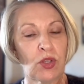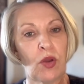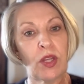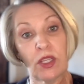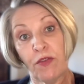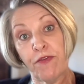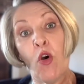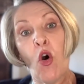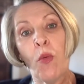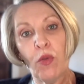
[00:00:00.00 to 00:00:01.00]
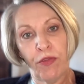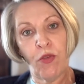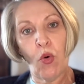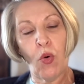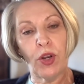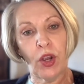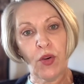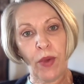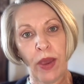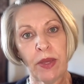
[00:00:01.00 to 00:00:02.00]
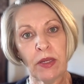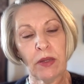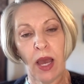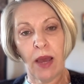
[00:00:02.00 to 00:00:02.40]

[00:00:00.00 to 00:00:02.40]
So it's a formal forward agreement,